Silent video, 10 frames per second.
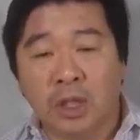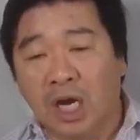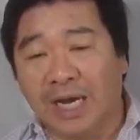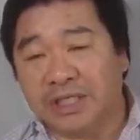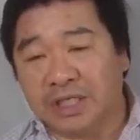
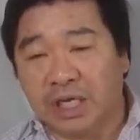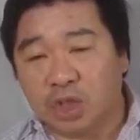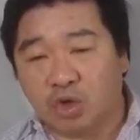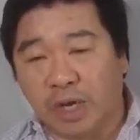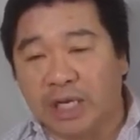IT has
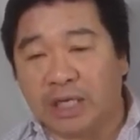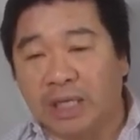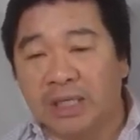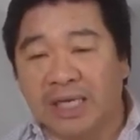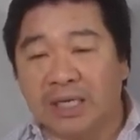created
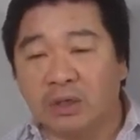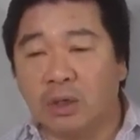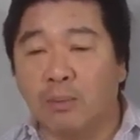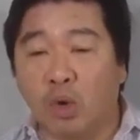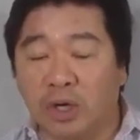
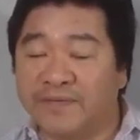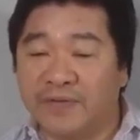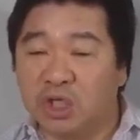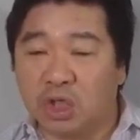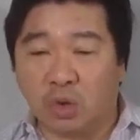leaner, more
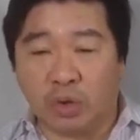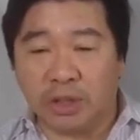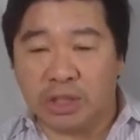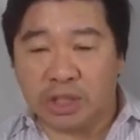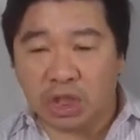efficient
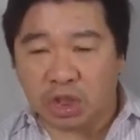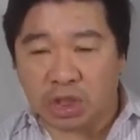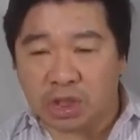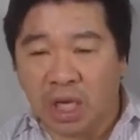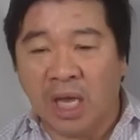
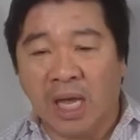organizations,